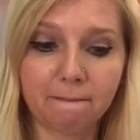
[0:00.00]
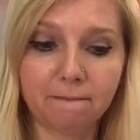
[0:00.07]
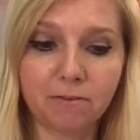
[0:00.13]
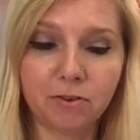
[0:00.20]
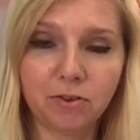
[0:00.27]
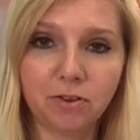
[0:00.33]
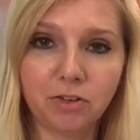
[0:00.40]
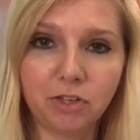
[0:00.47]

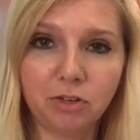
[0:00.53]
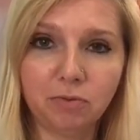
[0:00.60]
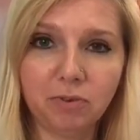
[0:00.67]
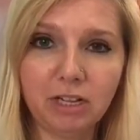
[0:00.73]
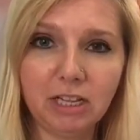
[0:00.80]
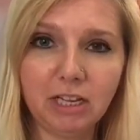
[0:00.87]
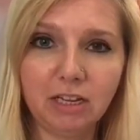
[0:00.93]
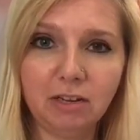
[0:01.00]
to
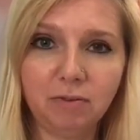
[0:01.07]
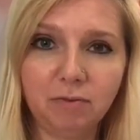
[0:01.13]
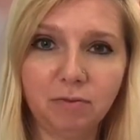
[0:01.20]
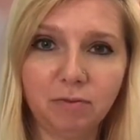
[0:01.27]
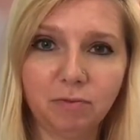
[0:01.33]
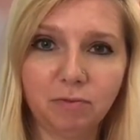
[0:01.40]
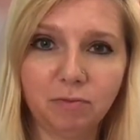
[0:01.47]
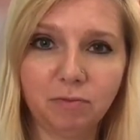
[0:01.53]
really
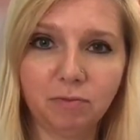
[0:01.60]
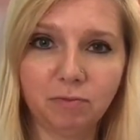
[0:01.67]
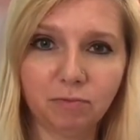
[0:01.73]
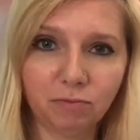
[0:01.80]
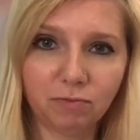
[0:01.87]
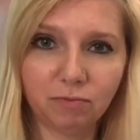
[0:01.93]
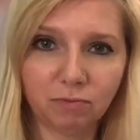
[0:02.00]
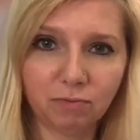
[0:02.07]

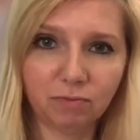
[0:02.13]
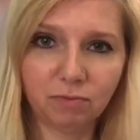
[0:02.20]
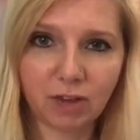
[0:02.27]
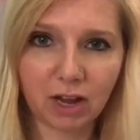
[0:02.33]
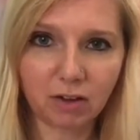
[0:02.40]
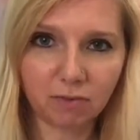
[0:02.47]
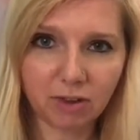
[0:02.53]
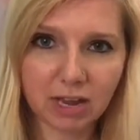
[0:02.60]

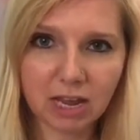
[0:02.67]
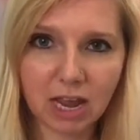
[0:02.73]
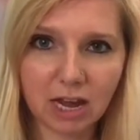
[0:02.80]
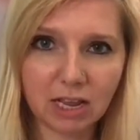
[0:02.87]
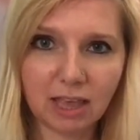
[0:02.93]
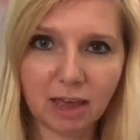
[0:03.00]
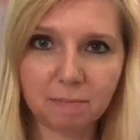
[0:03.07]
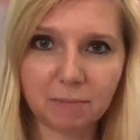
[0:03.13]
kind of
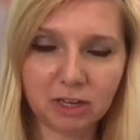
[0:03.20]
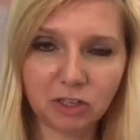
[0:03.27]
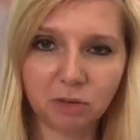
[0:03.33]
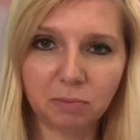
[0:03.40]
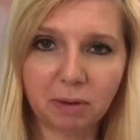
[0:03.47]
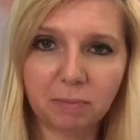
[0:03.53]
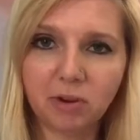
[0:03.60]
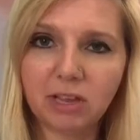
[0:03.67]
regaining that
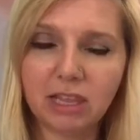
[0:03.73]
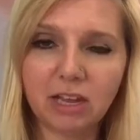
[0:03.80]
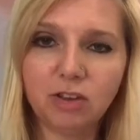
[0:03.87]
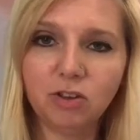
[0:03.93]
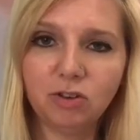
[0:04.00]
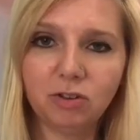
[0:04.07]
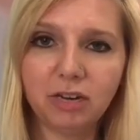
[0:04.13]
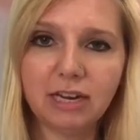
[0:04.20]
muscle memory that
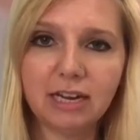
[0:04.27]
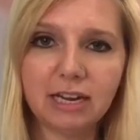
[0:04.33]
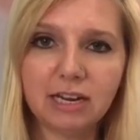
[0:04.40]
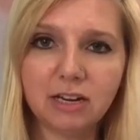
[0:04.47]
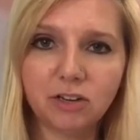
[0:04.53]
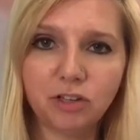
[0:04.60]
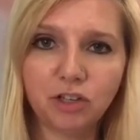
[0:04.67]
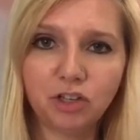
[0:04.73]
you
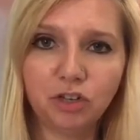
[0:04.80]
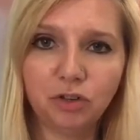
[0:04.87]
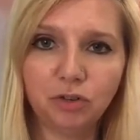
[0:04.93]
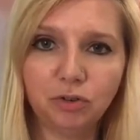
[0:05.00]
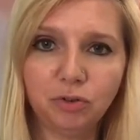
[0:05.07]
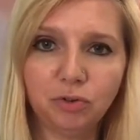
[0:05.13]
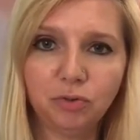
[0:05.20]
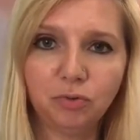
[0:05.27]
need
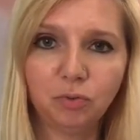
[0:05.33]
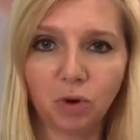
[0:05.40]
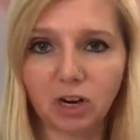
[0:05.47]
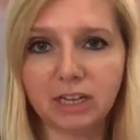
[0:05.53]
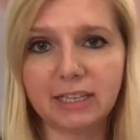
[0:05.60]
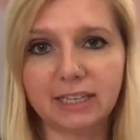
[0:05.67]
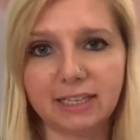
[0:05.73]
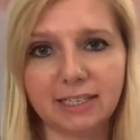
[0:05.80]
to
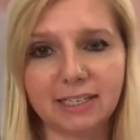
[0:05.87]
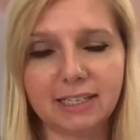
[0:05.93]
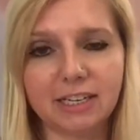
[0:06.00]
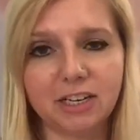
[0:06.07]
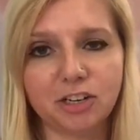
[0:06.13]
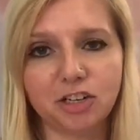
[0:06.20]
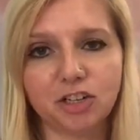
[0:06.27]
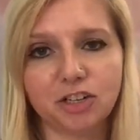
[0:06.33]
work this
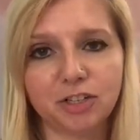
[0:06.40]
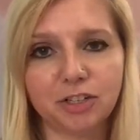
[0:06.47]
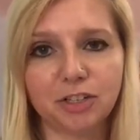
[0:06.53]
stitch.